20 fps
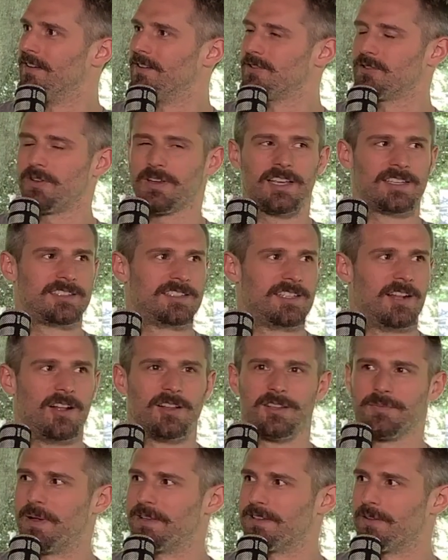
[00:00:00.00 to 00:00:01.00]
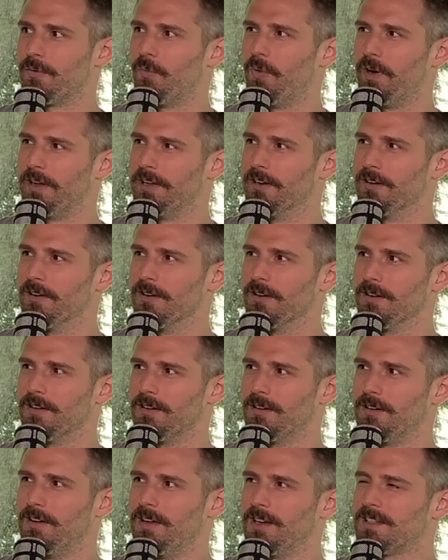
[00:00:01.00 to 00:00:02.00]
So I guess it all depends on what you're
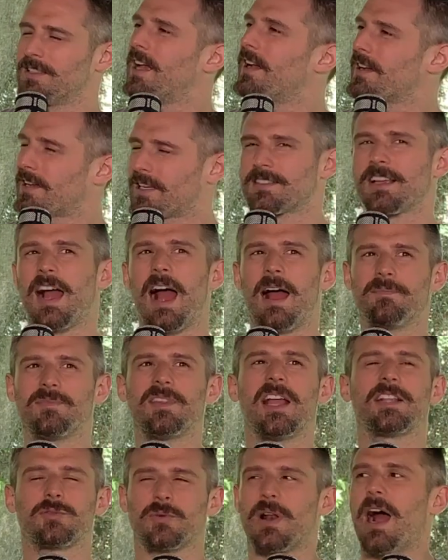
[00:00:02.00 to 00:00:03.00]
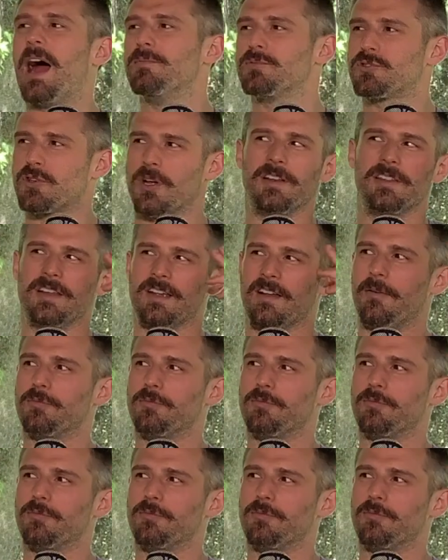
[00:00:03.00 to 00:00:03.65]
because I'm that's what I'm trying to think.